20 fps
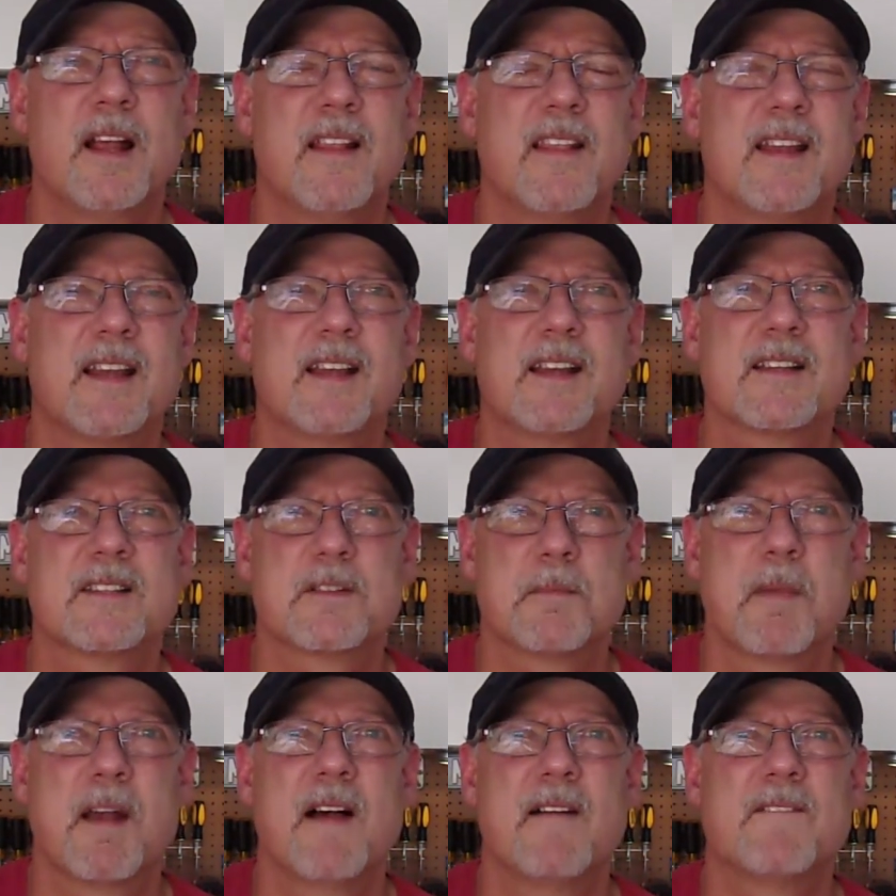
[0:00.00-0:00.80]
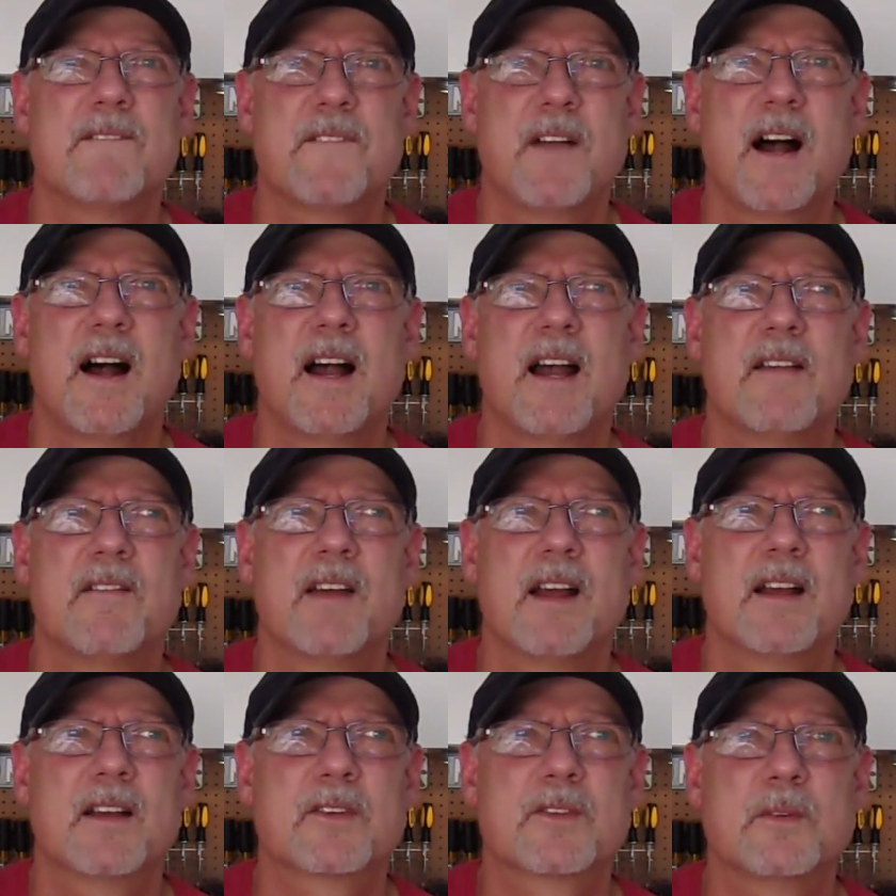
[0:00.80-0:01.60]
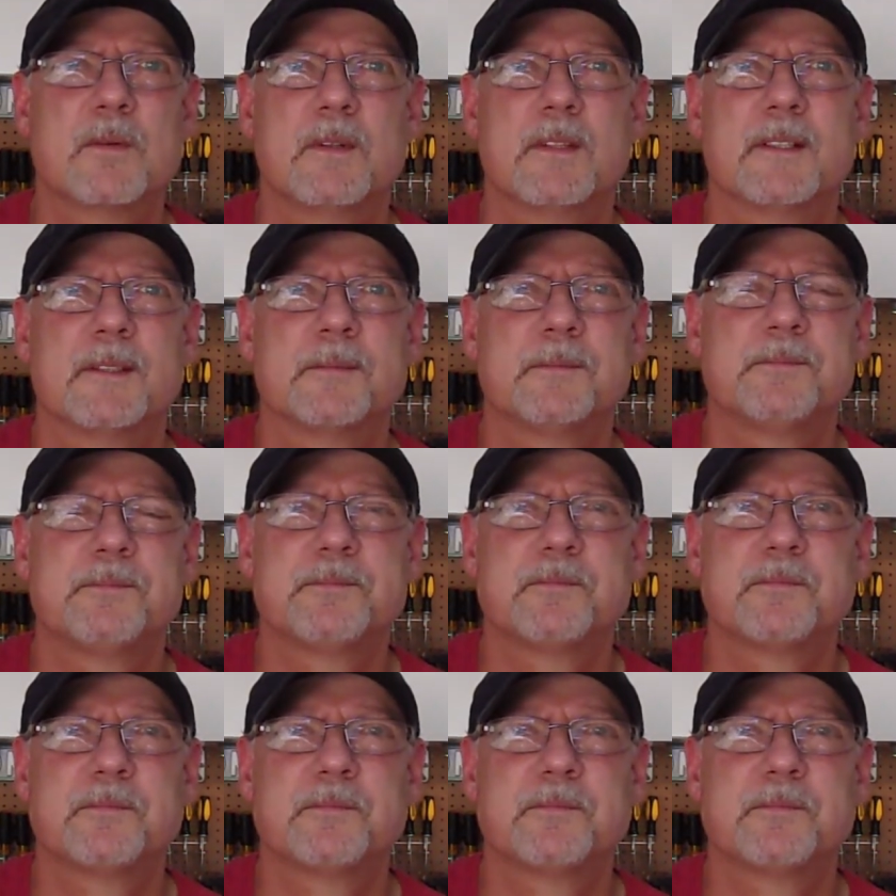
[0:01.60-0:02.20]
I think I was about 5 actually.